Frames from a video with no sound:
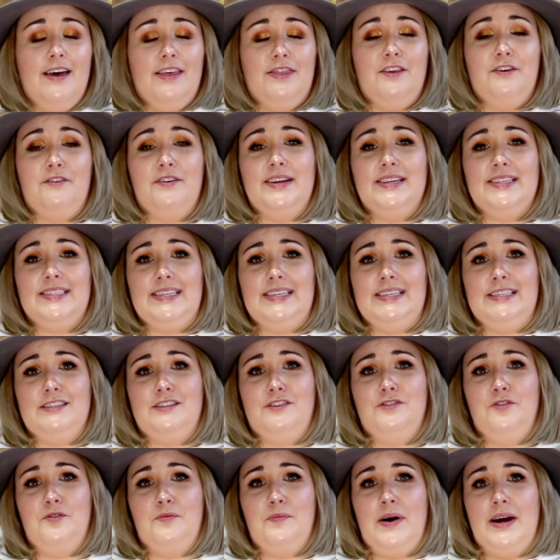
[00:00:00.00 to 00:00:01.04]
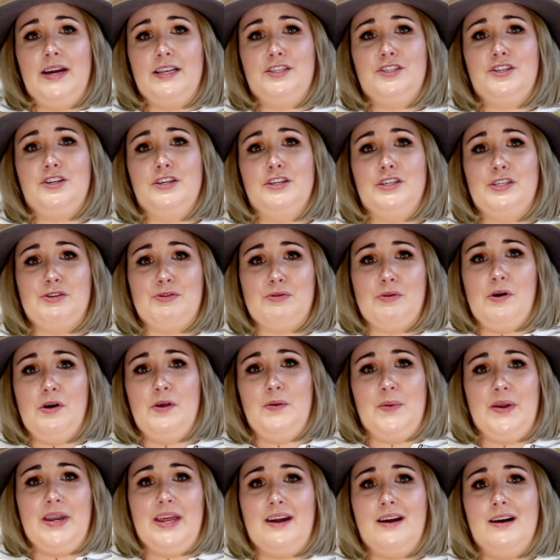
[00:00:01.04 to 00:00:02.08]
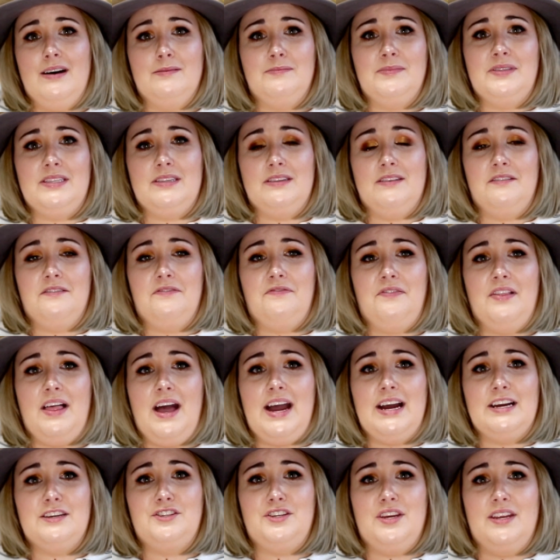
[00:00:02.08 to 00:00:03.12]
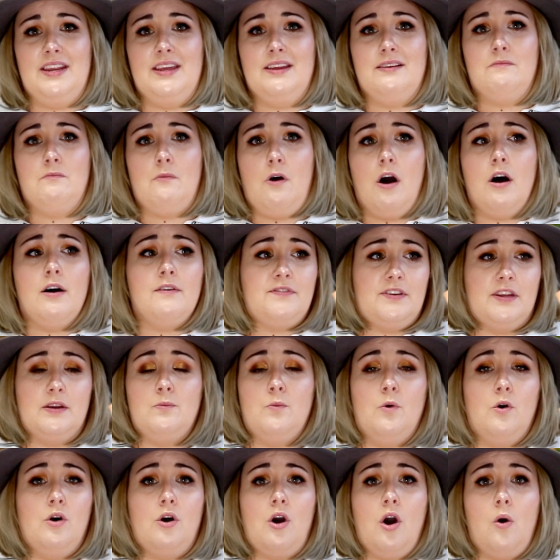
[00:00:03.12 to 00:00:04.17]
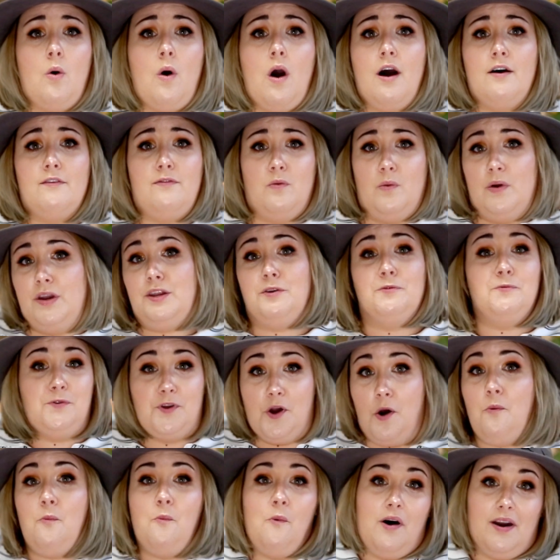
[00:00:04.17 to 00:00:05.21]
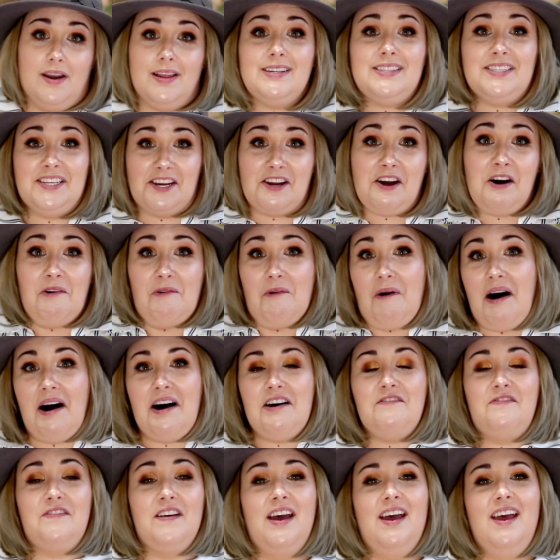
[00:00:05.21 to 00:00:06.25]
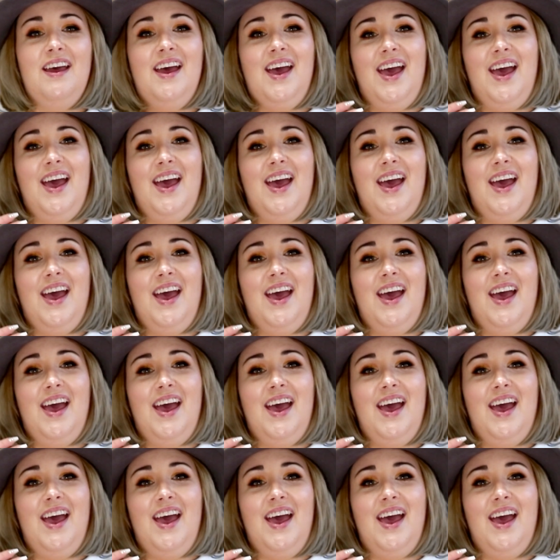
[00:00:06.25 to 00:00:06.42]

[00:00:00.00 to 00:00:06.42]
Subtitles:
There isn't too much control when it comes to the flash, and it often will go off when you don't want it to go off.